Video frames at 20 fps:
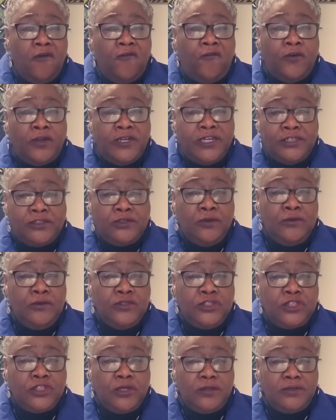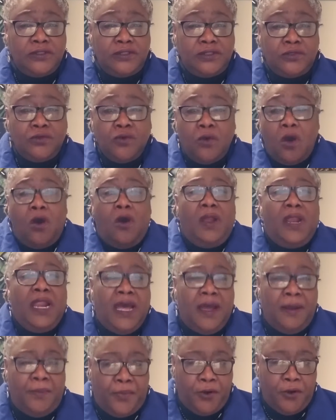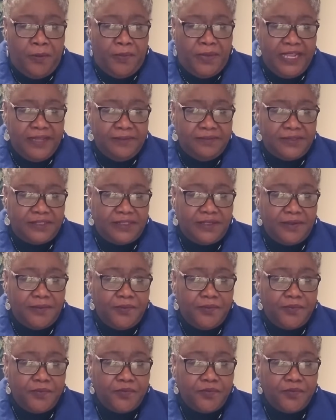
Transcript: for the solutions to all our problems.